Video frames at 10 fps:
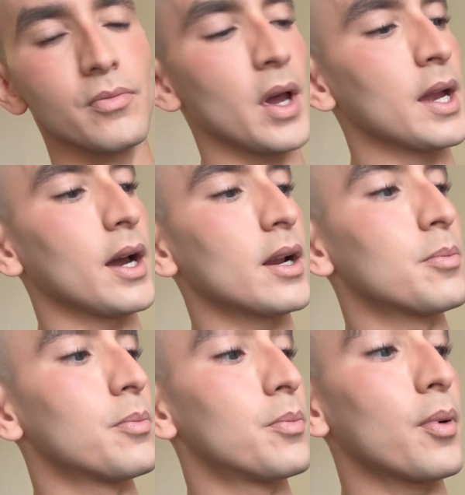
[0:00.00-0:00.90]
I got a
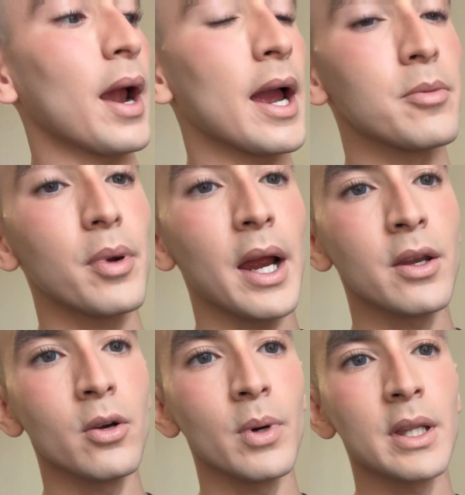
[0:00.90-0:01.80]
brand
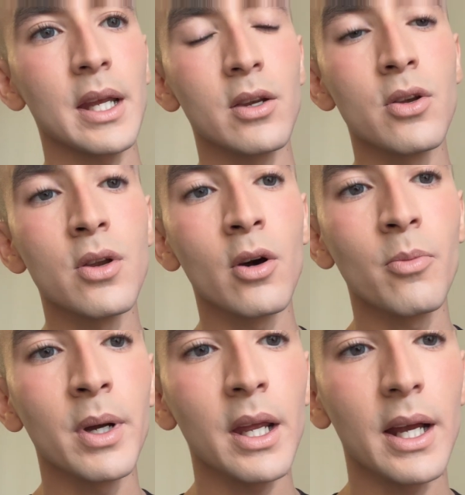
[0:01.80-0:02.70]
new one. Like
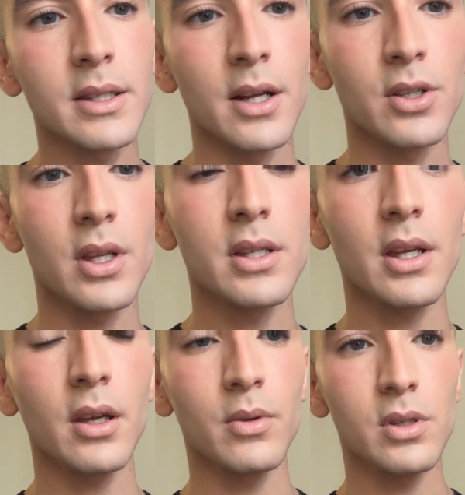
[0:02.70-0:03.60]
nobody had touched this.
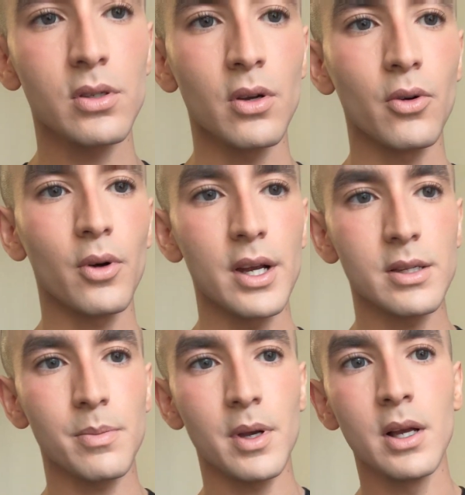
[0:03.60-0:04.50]
Like it was so
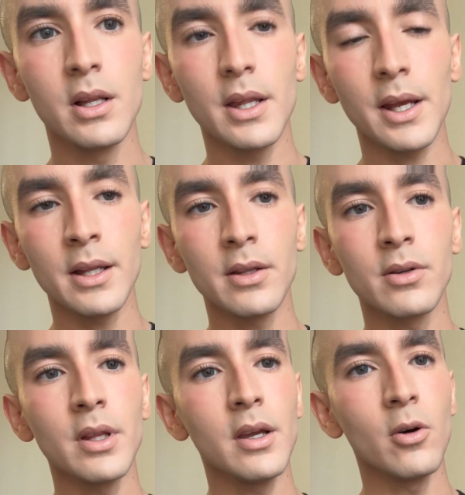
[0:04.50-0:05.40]
crisp. Like I
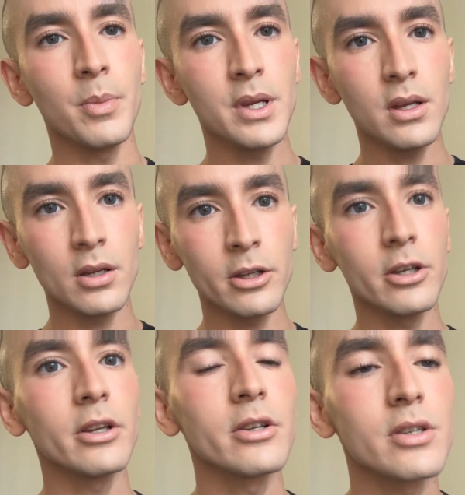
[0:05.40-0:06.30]
literally opened it and then you
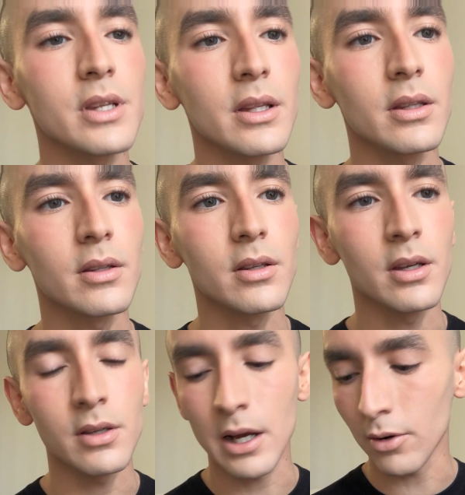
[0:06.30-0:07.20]
can hear just like
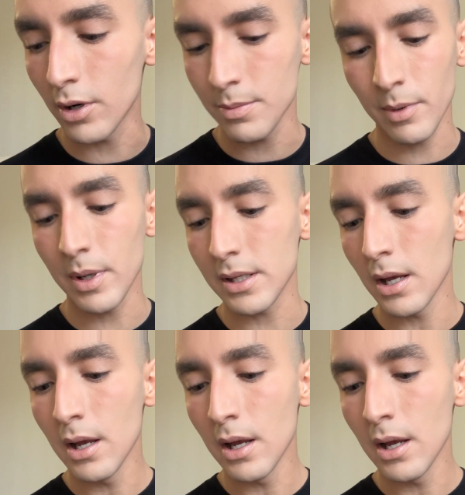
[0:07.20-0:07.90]
how crisp it was.